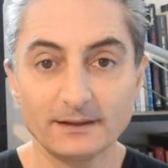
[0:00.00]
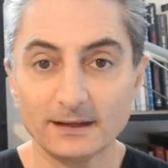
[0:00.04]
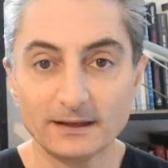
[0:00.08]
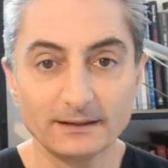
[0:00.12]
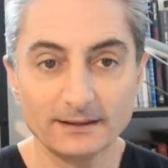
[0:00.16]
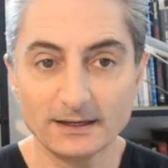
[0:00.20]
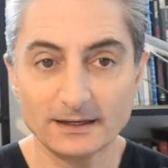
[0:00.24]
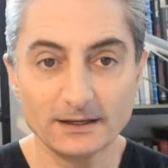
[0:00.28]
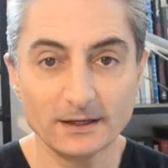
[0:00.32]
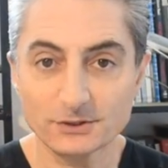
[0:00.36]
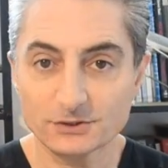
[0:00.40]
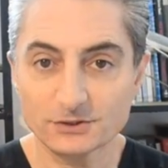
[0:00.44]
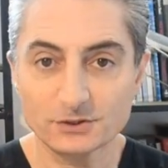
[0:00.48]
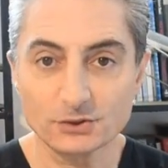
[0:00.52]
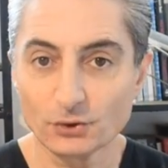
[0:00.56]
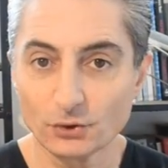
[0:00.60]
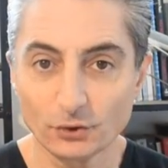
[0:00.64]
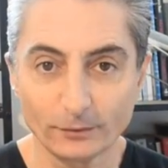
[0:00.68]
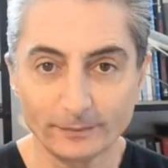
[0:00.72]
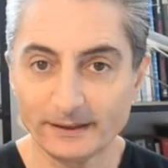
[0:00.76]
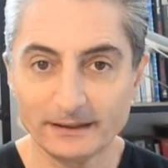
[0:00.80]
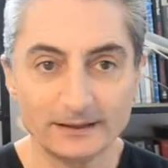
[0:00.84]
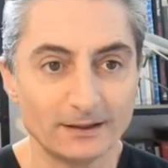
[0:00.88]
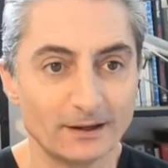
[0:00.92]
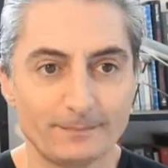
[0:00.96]
They're not
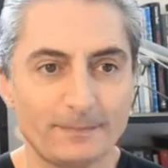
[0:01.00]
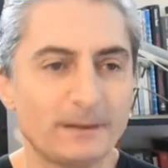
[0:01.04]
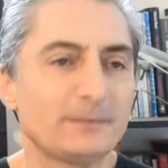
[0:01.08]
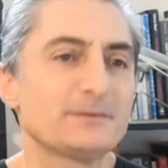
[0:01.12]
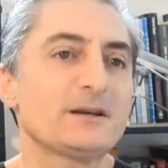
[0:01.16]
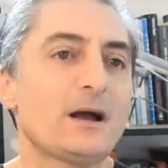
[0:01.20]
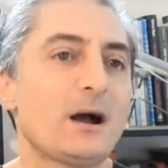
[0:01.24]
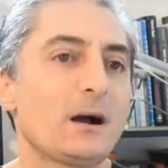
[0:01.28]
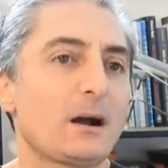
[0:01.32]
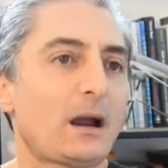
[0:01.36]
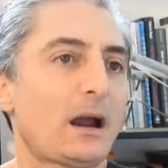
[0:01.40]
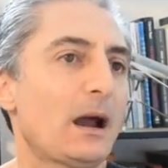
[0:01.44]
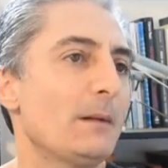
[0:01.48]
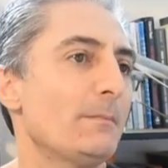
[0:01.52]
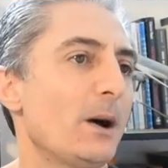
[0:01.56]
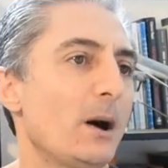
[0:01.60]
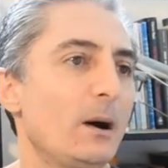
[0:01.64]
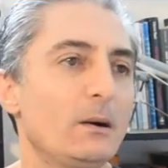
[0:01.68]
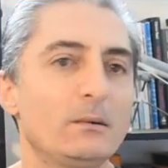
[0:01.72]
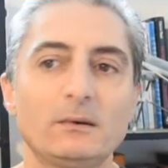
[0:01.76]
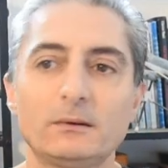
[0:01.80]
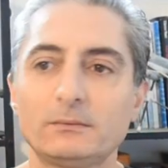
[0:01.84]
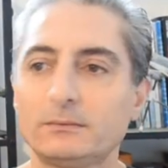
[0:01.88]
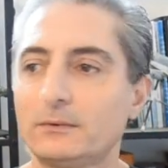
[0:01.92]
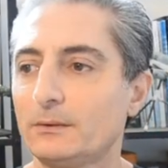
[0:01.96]
stupid. No, people say, oh, come
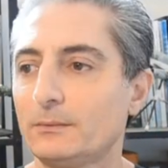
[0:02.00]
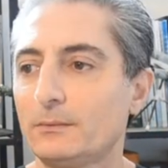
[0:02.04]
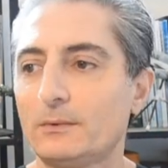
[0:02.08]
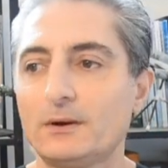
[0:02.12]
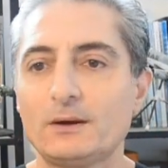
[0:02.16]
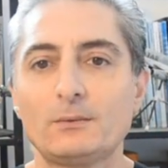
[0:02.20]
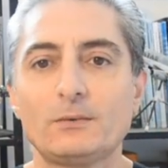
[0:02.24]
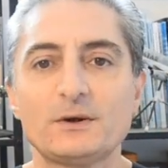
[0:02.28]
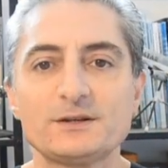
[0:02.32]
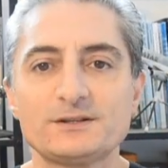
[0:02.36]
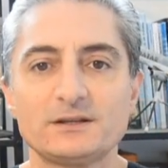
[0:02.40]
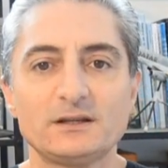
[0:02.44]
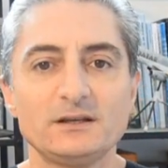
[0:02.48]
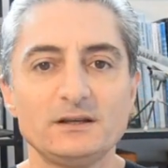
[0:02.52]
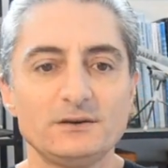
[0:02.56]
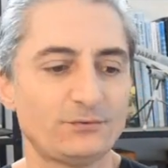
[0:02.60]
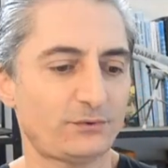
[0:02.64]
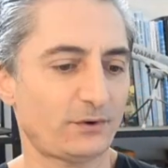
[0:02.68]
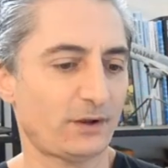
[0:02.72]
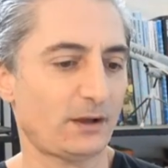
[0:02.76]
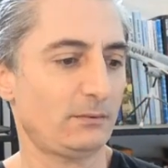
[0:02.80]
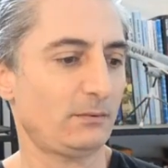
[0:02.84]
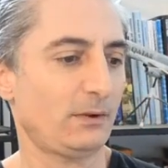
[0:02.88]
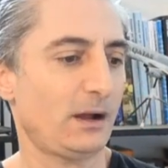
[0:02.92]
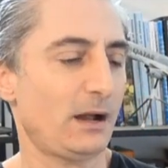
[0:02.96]
on, what's the
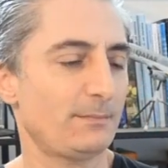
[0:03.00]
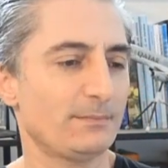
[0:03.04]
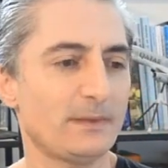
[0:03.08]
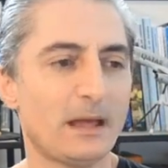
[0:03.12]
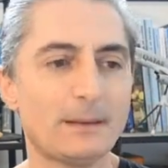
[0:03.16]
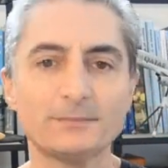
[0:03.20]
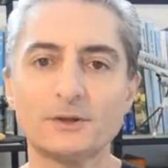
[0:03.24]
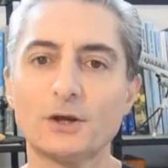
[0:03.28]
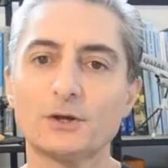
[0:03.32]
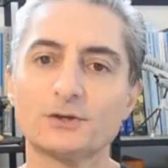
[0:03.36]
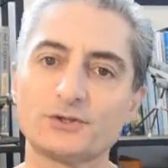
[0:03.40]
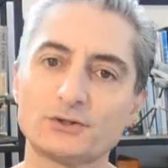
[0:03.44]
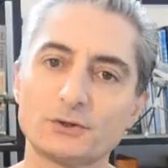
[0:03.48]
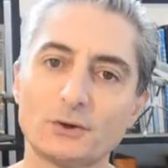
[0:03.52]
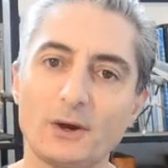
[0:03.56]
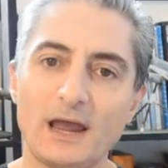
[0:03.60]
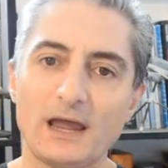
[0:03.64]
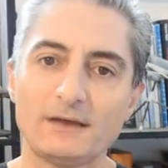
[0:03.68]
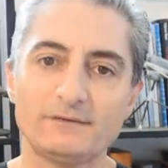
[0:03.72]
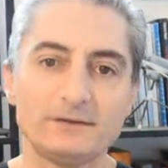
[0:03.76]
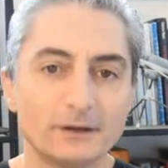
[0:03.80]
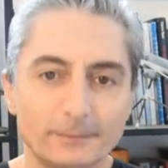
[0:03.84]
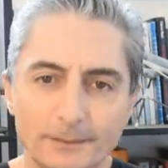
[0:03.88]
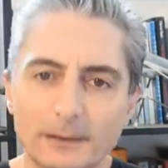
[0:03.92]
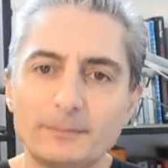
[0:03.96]
difference? Well, I'm not so
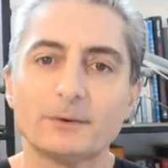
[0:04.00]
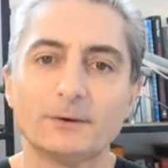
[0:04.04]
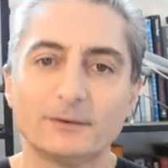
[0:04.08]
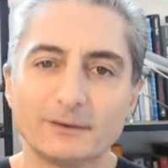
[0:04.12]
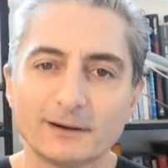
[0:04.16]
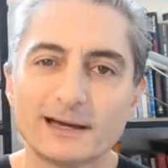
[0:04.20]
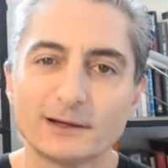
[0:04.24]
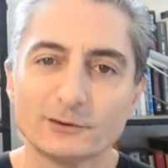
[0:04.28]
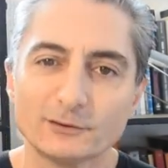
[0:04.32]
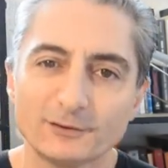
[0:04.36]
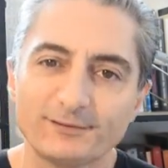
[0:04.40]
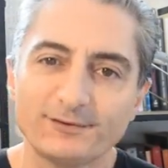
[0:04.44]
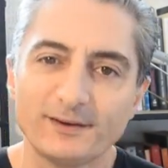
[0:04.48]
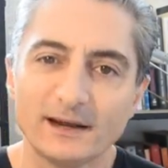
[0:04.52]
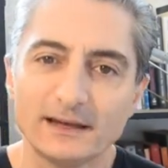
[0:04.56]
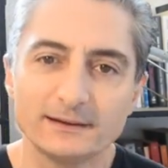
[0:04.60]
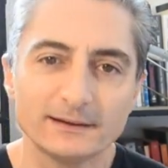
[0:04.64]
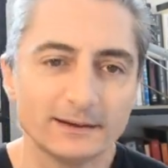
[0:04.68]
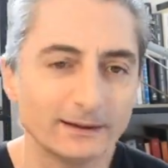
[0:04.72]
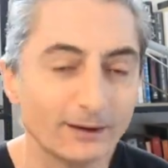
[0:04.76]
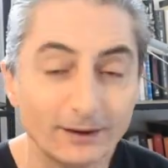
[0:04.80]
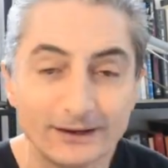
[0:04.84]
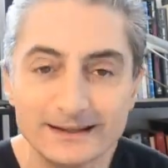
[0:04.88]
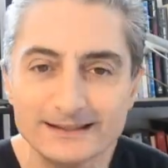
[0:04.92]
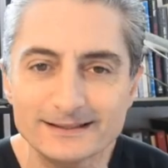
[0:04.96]
happy. No, people get
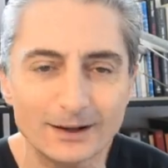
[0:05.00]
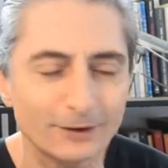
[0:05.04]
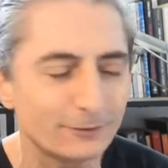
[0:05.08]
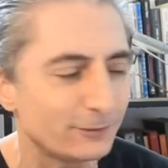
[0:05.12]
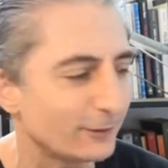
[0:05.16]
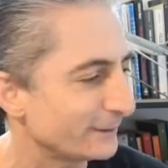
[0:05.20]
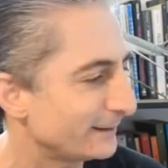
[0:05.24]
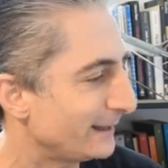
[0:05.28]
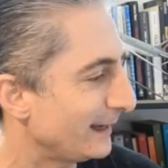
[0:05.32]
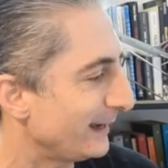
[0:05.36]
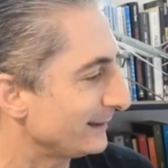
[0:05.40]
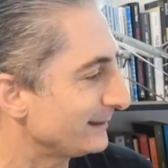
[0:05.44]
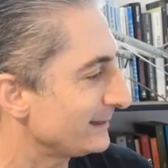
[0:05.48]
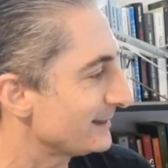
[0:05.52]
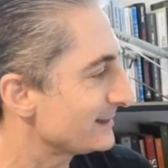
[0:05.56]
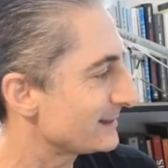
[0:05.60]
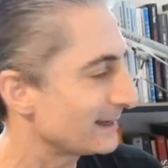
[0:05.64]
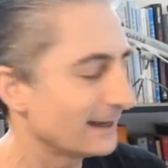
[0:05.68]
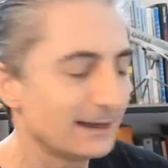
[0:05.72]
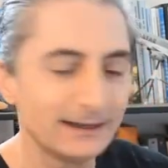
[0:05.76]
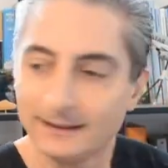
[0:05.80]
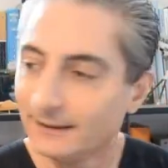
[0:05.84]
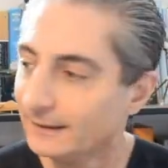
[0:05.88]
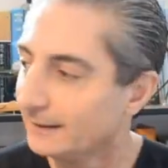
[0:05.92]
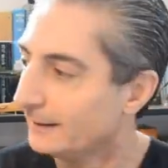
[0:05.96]
offended. No, it's not for that.
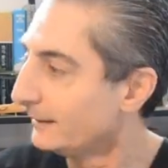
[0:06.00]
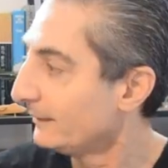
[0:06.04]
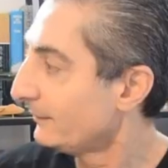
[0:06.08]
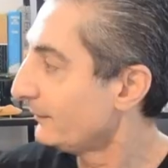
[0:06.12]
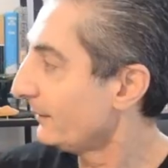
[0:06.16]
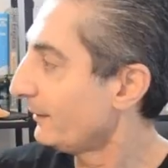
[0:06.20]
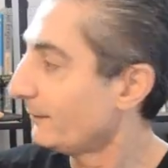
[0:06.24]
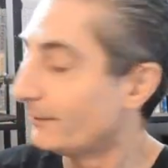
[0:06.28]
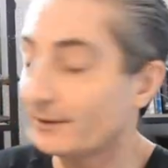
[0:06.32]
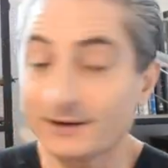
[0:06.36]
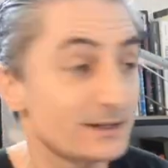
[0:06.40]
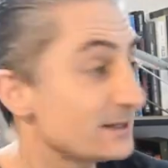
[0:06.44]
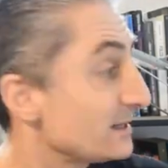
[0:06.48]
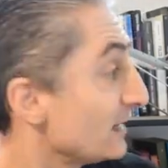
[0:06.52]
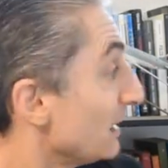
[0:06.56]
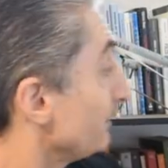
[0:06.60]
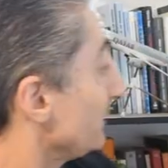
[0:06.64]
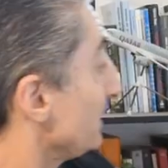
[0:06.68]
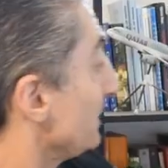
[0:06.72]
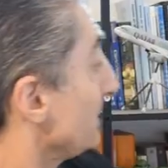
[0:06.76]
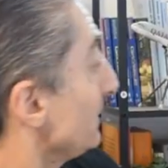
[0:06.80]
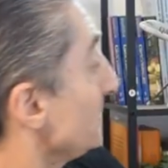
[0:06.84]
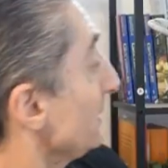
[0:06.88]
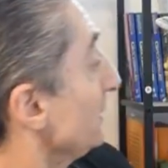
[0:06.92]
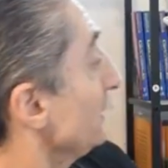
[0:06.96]
It's, where is the
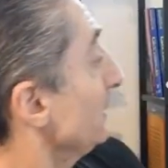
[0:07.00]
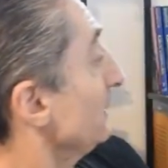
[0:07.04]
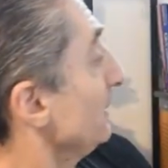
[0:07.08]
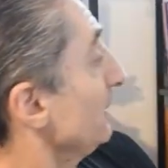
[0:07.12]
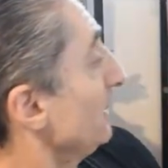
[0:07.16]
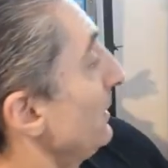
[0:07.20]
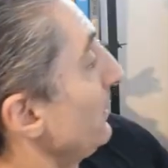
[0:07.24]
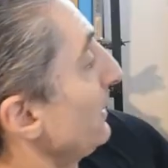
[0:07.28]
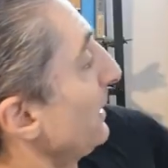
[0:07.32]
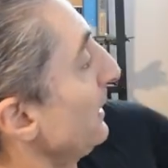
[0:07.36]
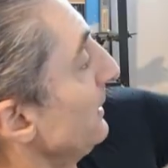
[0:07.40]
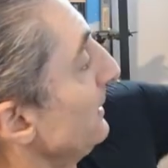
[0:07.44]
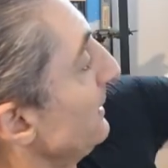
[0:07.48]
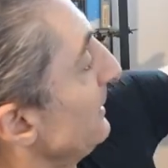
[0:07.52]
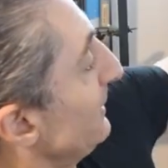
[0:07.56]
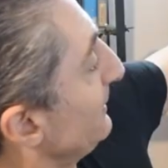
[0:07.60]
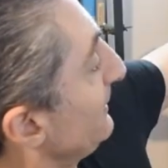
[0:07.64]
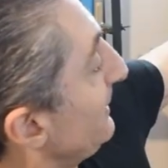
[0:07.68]
MDAD? Okay.